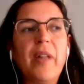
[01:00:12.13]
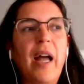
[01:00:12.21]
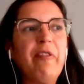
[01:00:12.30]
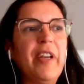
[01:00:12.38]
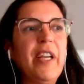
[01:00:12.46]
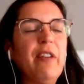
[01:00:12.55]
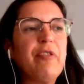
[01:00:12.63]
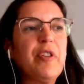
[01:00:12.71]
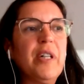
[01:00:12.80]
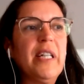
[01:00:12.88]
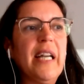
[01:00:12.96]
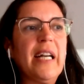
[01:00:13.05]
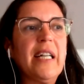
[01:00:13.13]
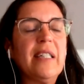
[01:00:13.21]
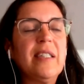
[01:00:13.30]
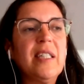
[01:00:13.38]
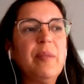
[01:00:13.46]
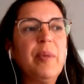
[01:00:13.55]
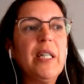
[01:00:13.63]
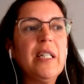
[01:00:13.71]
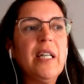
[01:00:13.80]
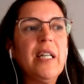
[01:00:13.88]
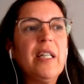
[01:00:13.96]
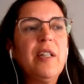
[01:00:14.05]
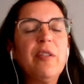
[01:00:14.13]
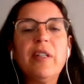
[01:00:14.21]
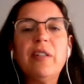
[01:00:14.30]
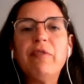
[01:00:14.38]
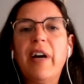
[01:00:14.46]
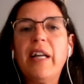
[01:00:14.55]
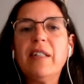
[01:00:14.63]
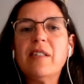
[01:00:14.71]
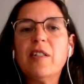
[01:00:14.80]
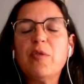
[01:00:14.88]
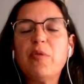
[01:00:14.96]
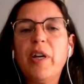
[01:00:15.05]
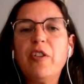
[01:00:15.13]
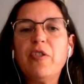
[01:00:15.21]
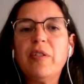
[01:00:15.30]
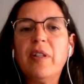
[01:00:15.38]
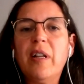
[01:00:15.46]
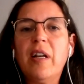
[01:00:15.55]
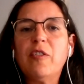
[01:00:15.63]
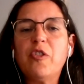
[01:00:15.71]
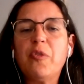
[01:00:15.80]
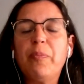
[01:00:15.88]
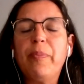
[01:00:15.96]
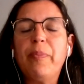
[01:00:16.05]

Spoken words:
I think if you're in academia, you can find a situation that